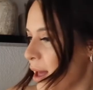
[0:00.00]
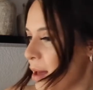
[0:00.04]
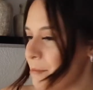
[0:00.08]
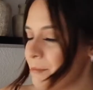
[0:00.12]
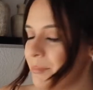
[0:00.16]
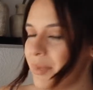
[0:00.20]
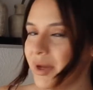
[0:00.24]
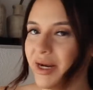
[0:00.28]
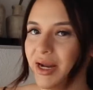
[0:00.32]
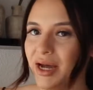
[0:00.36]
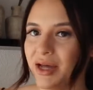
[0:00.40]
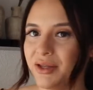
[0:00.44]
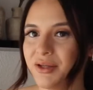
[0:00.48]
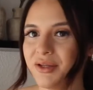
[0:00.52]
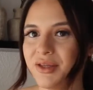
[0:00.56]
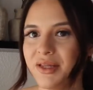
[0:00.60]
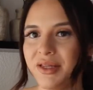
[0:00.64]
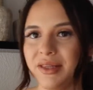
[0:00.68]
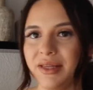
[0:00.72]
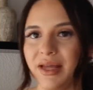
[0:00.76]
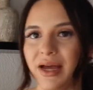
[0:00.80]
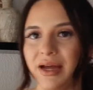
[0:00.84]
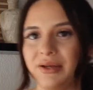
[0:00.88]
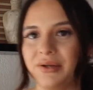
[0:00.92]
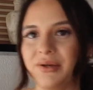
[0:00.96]
But other
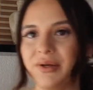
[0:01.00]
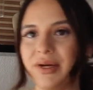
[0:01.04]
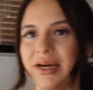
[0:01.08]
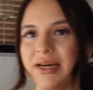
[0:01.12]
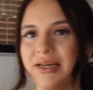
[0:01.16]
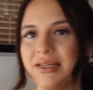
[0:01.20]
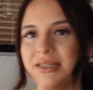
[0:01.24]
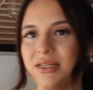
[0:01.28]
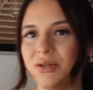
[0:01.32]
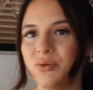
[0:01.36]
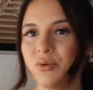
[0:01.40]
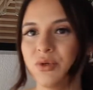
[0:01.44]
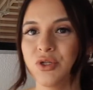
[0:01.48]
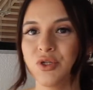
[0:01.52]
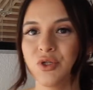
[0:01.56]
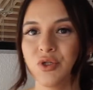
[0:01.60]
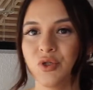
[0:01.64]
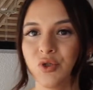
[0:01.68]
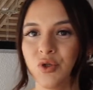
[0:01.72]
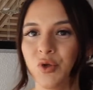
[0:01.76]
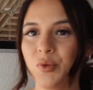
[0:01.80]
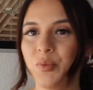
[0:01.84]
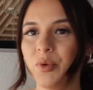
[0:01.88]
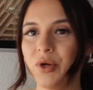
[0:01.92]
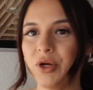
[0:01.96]
than that, you guys, it was
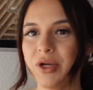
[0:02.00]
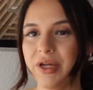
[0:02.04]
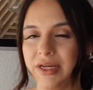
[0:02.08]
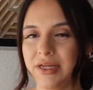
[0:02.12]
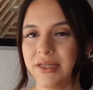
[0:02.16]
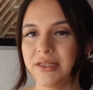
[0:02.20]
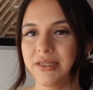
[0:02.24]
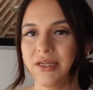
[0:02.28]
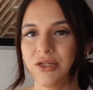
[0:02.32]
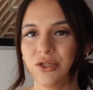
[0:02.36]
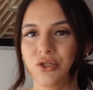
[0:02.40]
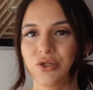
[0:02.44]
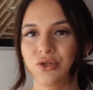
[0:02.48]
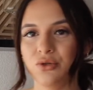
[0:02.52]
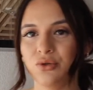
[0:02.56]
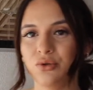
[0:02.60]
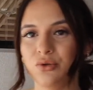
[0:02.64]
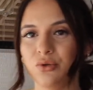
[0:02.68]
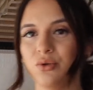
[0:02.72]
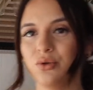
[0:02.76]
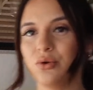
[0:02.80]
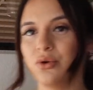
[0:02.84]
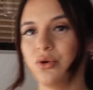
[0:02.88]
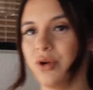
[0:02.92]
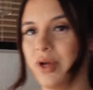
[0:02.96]
super easy
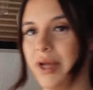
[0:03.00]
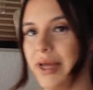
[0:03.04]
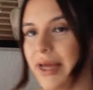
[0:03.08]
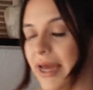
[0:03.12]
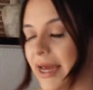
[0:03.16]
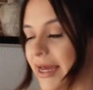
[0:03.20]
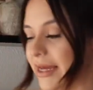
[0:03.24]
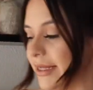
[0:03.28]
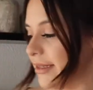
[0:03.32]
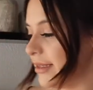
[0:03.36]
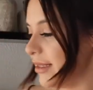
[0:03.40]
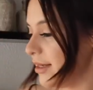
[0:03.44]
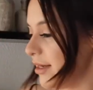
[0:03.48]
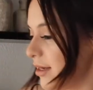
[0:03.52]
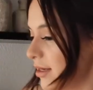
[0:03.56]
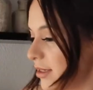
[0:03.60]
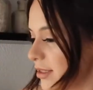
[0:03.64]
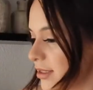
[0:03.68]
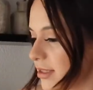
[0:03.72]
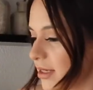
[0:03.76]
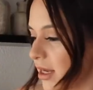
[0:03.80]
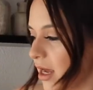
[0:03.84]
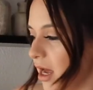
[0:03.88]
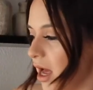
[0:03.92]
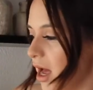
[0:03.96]
to create
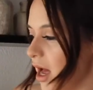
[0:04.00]
this.